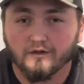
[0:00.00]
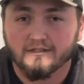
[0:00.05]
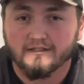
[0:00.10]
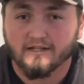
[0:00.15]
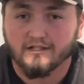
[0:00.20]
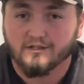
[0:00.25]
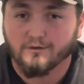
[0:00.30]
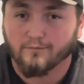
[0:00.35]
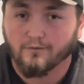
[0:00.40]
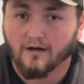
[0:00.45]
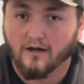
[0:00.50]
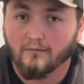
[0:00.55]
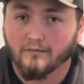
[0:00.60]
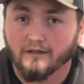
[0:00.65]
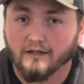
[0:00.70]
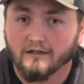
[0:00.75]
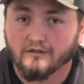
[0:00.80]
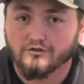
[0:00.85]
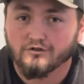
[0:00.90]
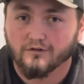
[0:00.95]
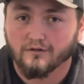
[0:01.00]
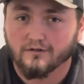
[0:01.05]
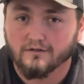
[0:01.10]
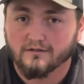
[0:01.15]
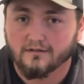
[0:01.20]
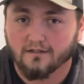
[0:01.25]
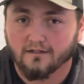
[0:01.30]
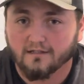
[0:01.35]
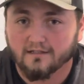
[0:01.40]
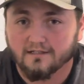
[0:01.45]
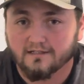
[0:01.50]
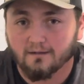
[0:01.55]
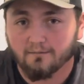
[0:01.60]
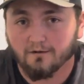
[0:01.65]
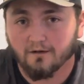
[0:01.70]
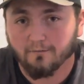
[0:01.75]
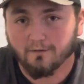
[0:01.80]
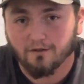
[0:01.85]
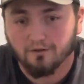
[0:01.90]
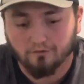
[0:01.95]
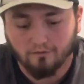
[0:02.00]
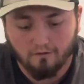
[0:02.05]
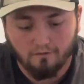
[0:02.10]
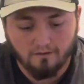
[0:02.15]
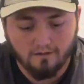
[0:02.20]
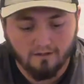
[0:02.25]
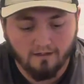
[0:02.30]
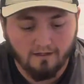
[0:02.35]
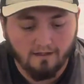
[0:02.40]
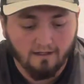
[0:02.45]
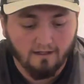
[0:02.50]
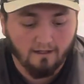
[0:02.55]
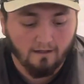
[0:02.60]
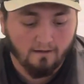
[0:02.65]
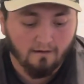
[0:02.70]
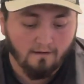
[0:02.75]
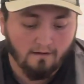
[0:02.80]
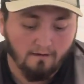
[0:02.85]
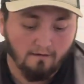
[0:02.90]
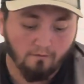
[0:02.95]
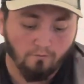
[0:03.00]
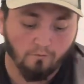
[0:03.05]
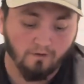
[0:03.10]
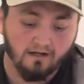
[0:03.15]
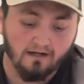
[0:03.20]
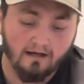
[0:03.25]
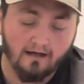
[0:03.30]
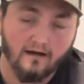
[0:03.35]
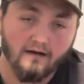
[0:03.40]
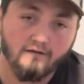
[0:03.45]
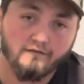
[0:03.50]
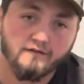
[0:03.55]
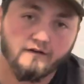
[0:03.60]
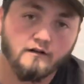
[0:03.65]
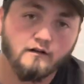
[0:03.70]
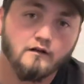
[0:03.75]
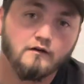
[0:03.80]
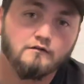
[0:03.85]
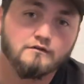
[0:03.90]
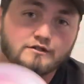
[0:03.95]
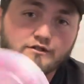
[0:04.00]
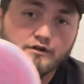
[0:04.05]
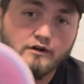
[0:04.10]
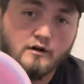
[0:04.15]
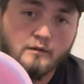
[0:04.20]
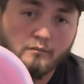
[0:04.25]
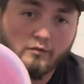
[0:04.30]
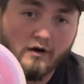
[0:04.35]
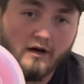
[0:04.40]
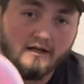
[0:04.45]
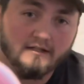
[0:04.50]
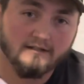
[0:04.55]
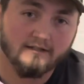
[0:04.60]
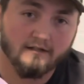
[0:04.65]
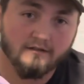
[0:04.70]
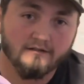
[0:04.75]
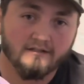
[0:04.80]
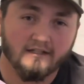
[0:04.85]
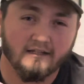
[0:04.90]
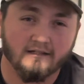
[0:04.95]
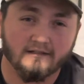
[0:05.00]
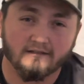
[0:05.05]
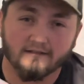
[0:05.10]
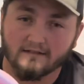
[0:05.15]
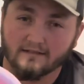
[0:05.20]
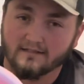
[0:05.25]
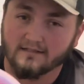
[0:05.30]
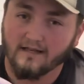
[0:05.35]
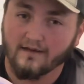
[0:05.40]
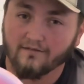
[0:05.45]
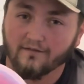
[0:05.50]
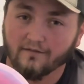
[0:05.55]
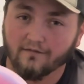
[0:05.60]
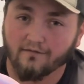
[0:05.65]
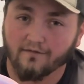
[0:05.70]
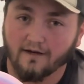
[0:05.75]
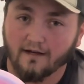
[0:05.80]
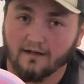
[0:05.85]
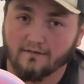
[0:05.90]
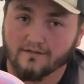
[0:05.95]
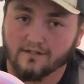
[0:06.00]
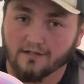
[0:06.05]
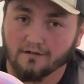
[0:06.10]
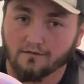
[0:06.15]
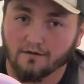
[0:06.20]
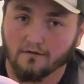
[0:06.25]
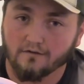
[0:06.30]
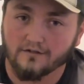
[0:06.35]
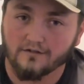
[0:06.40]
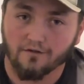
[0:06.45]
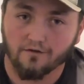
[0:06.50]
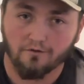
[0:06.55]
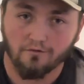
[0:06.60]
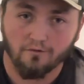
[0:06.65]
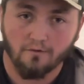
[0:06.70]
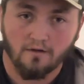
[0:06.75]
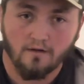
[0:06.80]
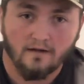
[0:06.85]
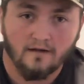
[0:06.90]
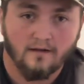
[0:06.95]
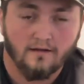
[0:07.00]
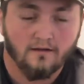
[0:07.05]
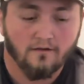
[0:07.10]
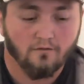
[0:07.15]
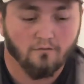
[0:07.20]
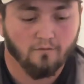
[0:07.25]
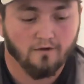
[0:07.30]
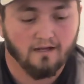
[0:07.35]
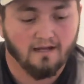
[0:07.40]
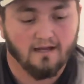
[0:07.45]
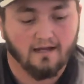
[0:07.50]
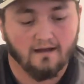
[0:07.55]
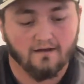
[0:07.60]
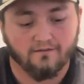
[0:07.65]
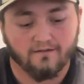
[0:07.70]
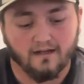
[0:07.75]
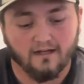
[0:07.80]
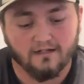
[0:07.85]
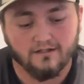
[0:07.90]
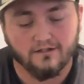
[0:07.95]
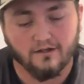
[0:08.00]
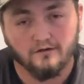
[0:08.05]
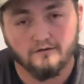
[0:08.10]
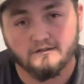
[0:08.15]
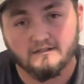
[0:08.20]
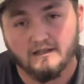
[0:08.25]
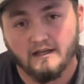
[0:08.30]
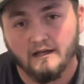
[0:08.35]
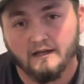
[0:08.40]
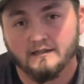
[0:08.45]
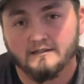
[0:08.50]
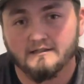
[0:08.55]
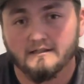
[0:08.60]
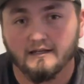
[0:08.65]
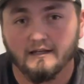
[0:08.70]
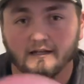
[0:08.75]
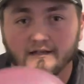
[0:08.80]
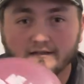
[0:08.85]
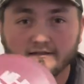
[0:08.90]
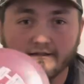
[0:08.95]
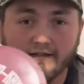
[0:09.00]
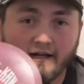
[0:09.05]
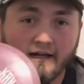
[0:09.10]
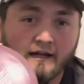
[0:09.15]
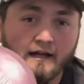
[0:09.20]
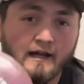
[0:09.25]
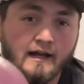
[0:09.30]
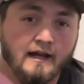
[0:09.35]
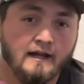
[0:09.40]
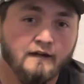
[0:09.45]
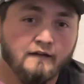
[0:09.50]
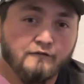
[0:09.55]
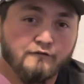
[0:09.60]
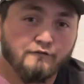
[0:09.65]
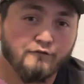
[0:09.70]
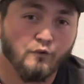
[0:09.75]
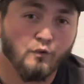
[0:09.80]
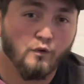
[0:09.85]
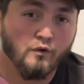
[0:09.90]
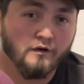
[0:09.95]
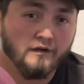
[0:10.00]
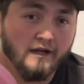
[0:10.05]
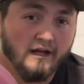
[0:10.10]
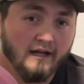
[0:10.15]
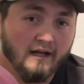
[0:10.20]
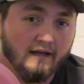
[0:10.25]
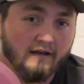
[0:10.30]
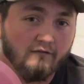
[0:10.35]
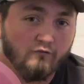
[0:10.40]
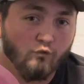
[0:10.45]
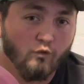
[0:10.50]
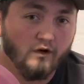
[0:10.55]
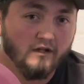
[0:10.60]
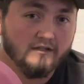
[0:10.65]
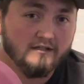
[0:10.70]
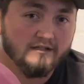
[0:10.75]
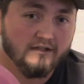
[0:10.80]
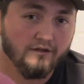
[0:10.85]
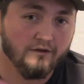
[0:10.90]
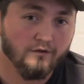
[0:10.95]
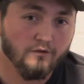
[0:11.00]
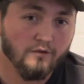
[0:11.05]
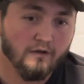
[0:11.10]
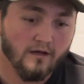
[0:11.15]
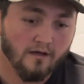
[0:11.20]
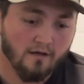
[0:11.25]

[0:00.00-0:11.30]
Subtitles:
I should probably introduce the discs I'm going to be throwing today. We have a Lone Star Brazos. It is a 7502. We have a Dos Equis. It is a 84 -12.